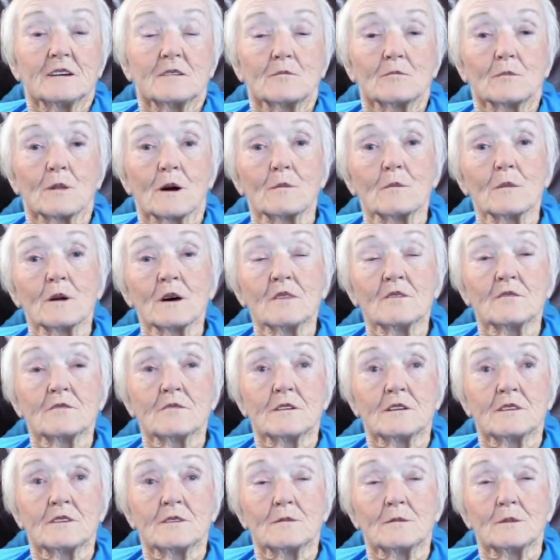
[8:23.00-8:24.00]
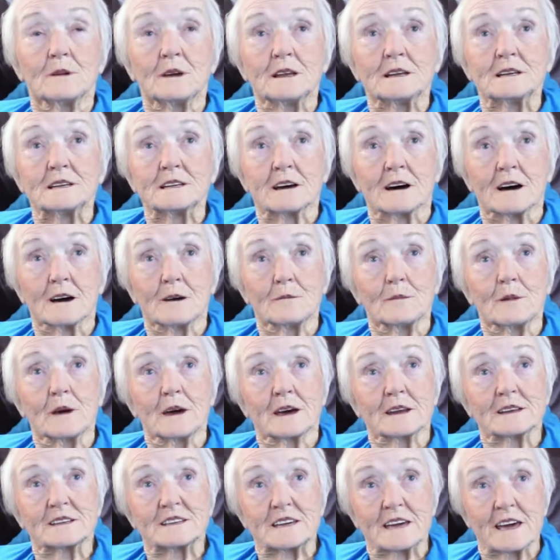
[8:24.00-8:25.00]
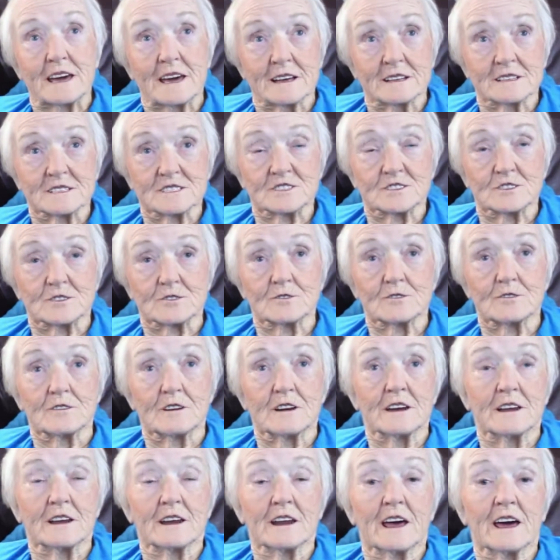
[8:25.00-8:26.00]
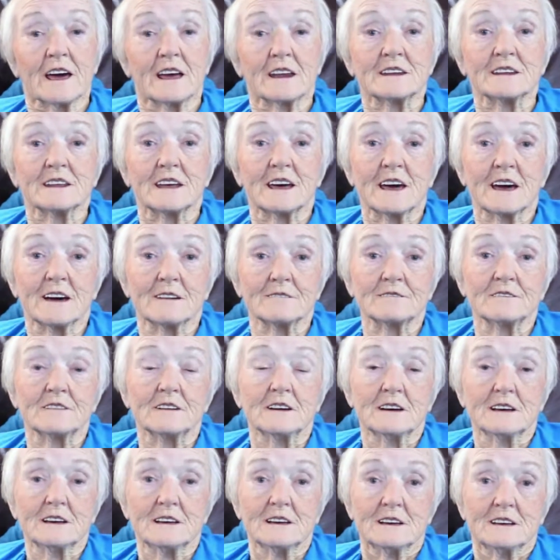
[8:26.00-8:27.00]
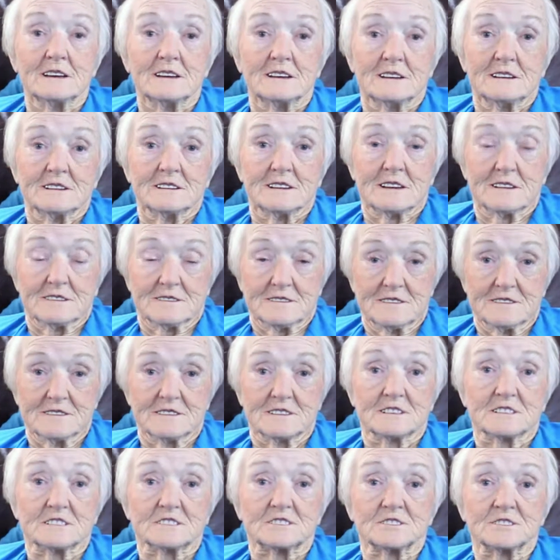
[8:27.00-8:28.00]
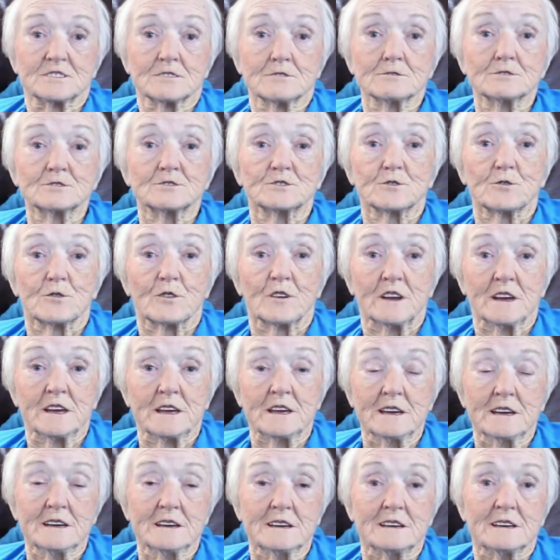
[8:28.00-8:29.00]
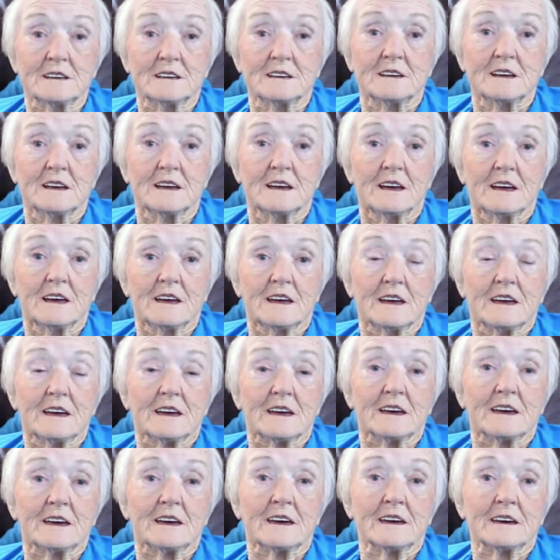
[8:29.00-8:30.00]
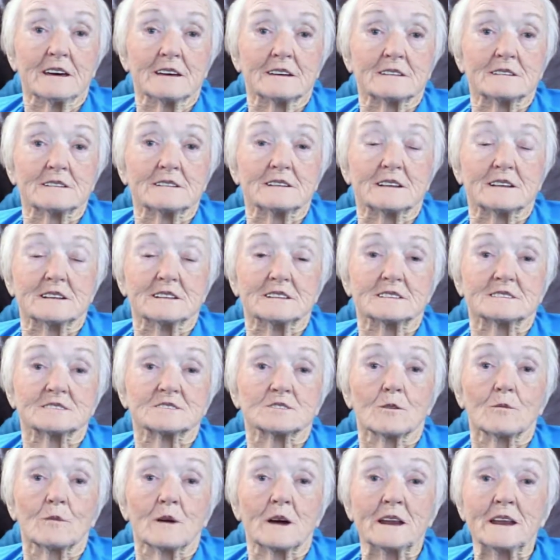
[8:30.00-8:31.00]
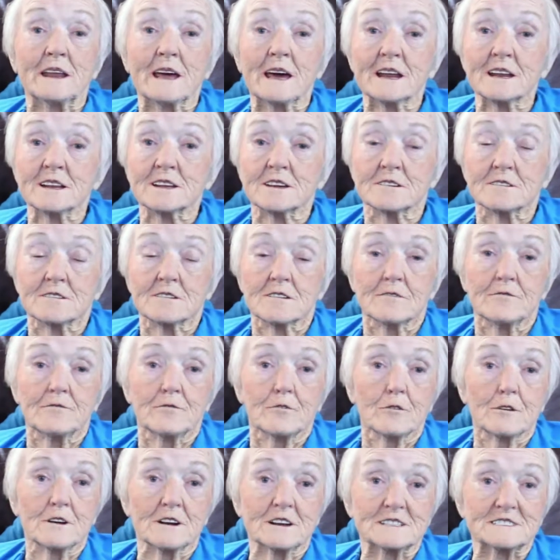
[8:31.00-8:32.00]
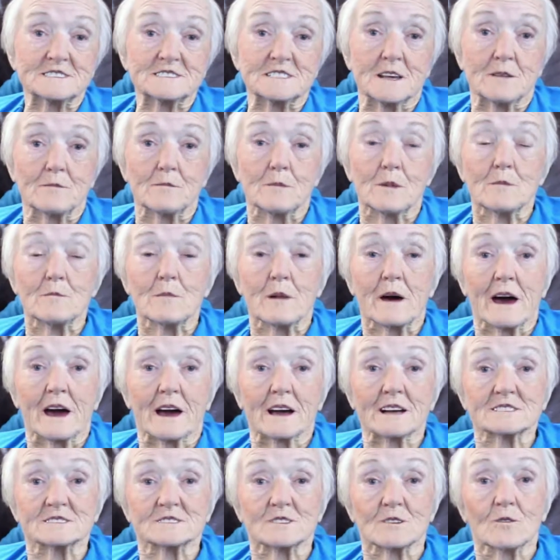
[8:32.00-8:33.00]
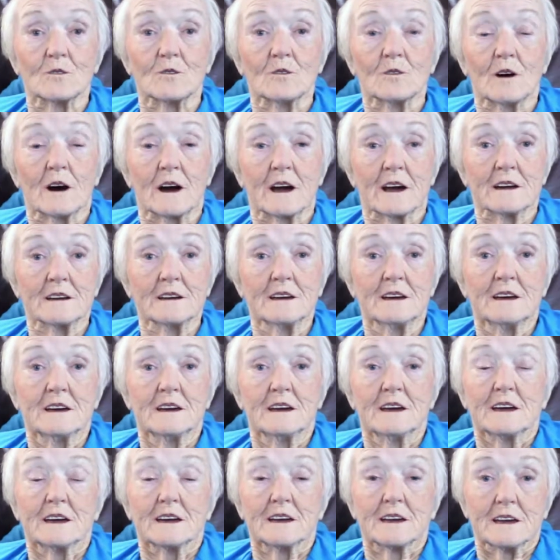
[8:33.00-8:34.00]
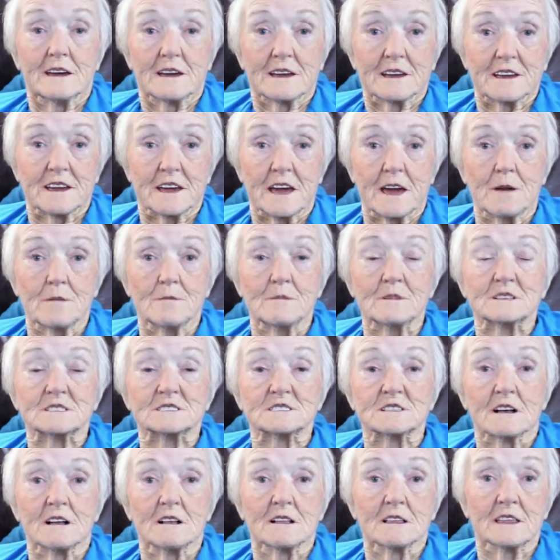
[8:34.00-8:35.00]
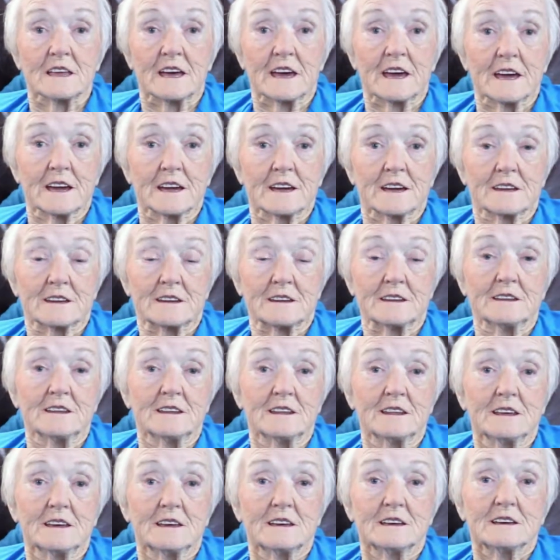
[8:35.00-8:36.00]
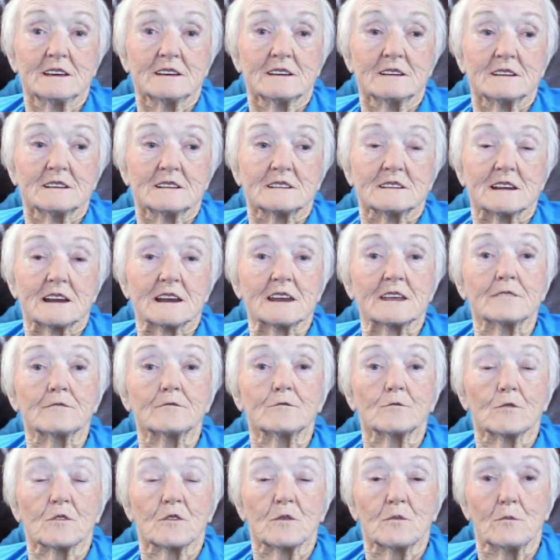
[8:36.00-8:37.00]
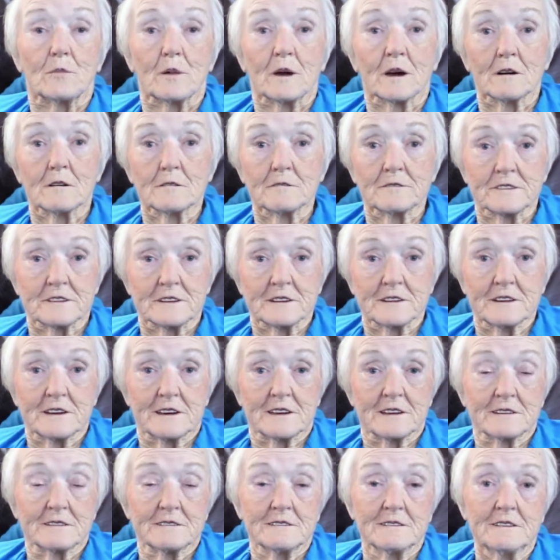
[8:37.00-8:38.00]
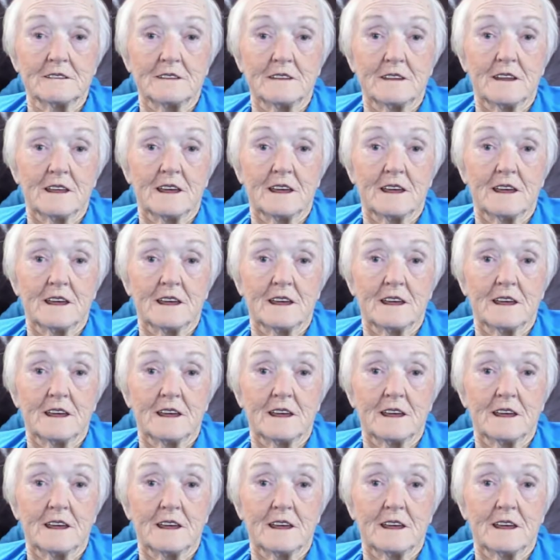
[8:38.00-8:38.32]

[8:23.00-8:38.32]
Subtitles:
My mother in the meantime had cancer and had to have surgery, and so my dad couldn't afford to send me back, so I came to Salt Lake and lived with Belva, and